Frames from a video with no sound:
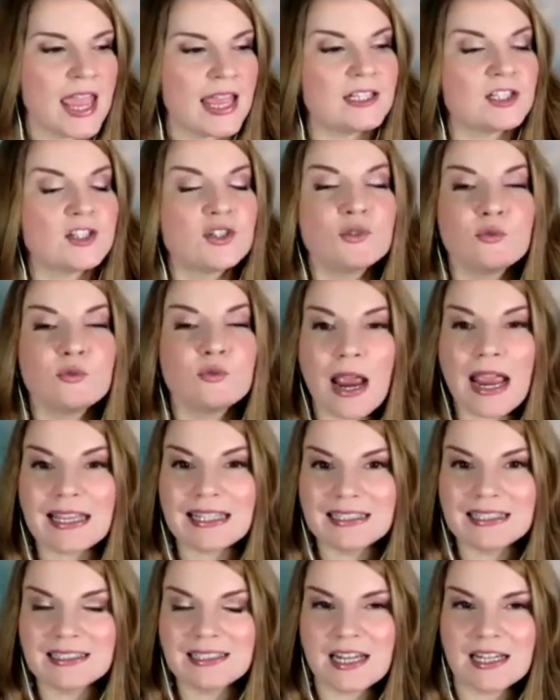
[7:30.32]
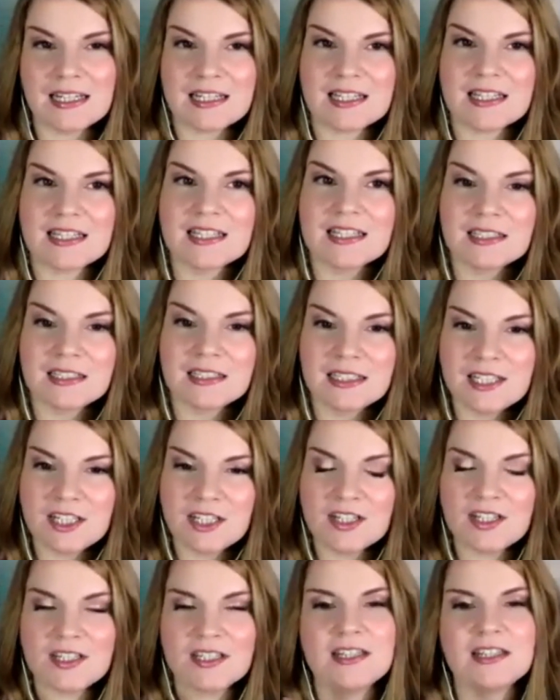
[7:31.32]
and to recognize the
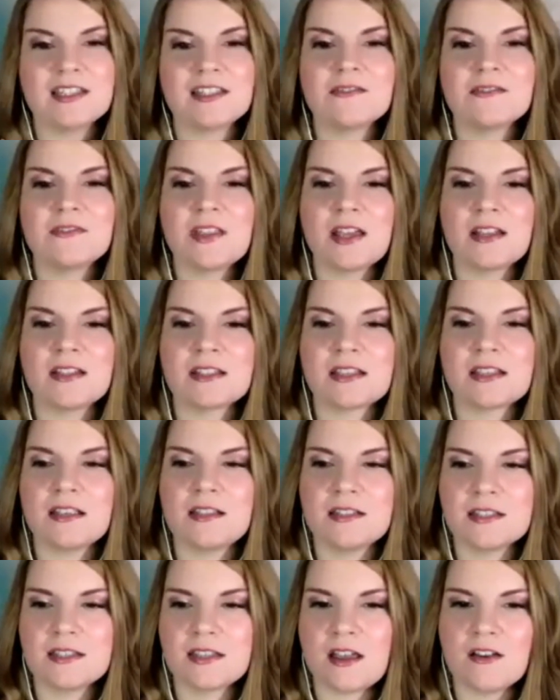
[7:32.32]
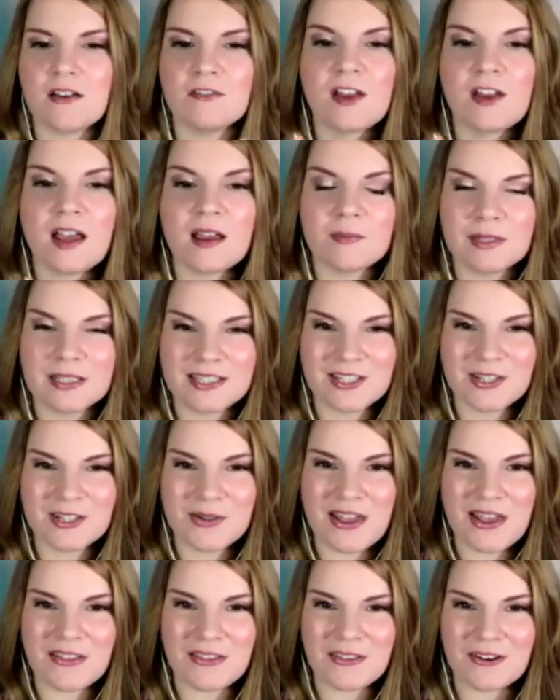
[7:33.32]
deliciousness of that sense of coming
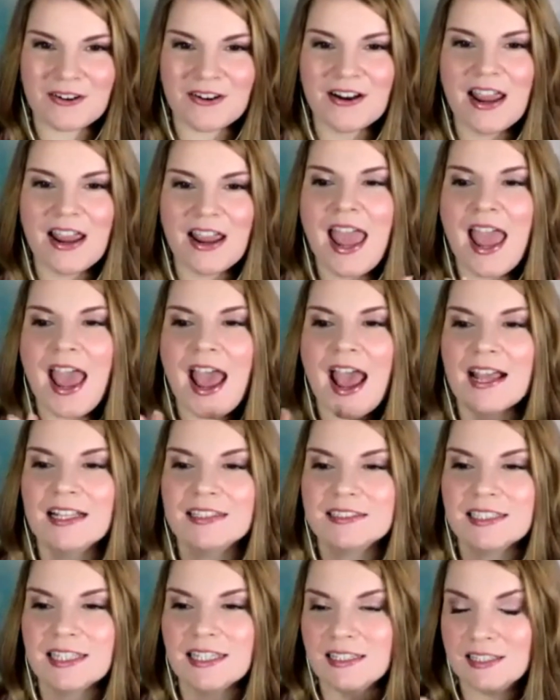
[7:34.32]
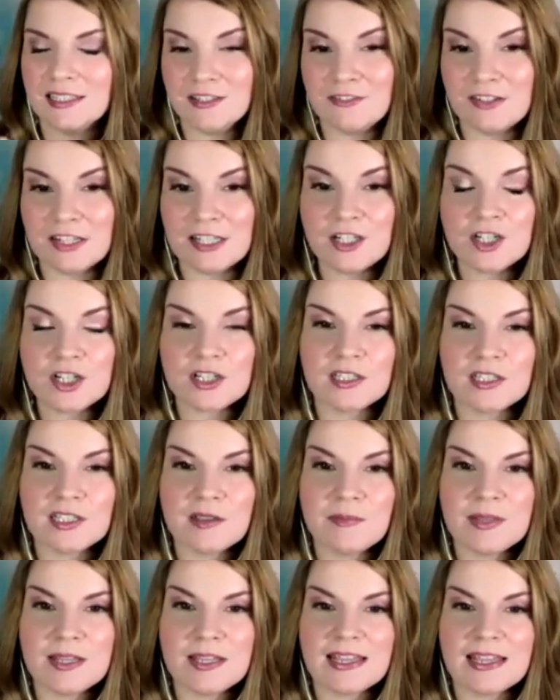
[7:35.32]
together. And then
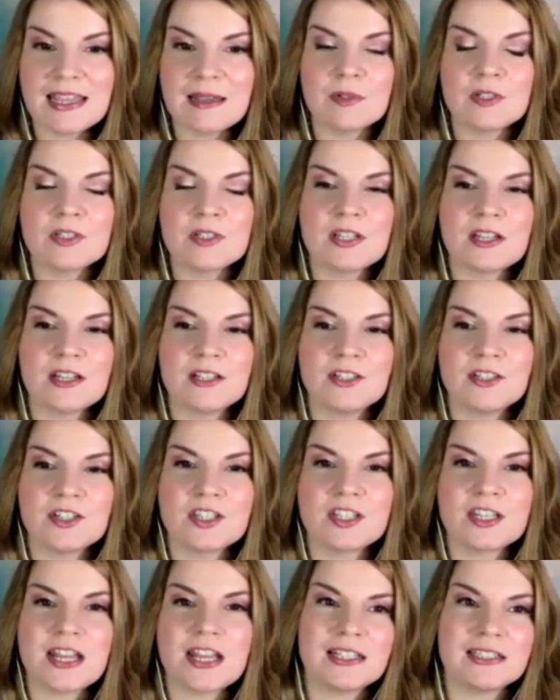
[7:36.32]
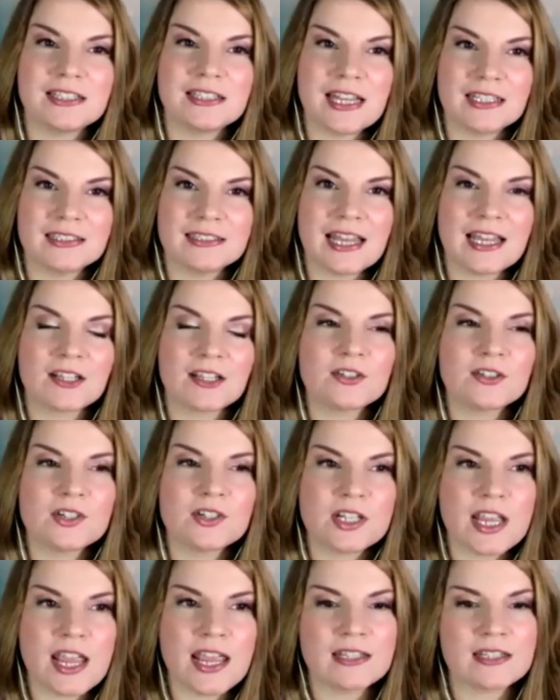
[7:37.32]
eventually being able to understand that that
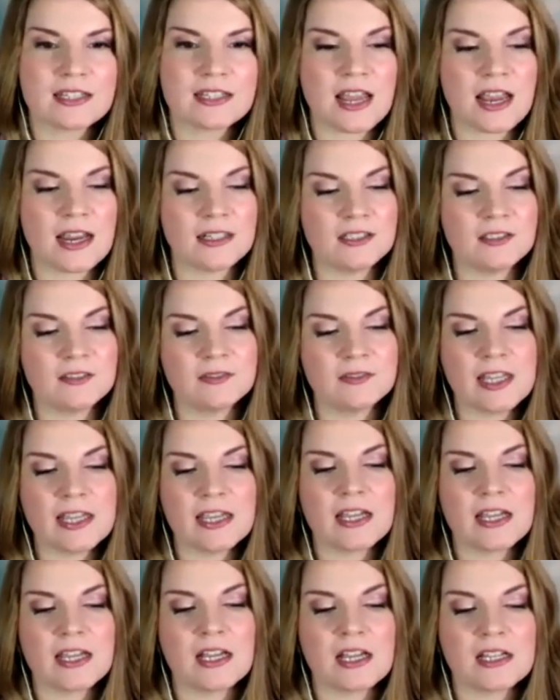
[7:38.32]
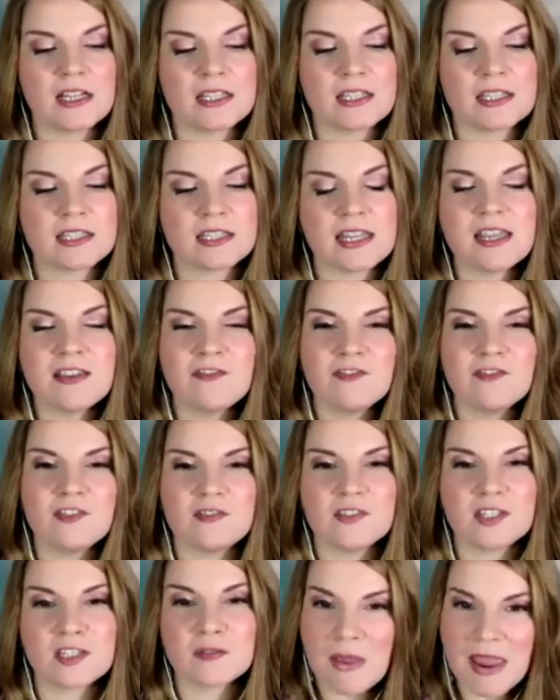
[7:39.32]
creates kind of like a safe
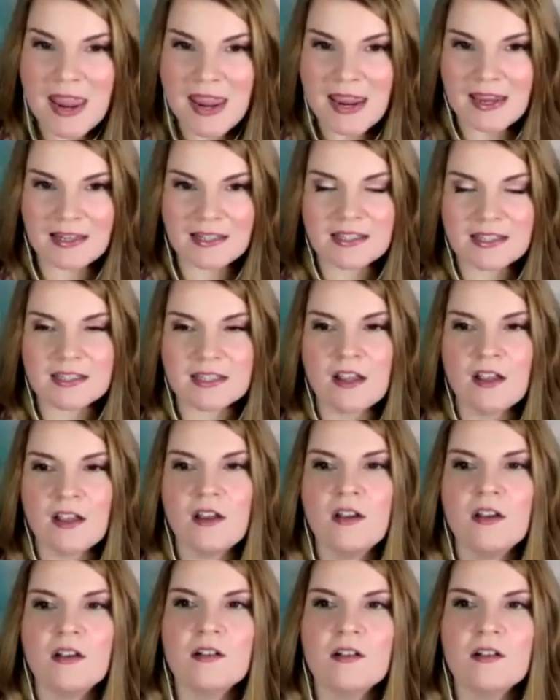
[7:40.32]
space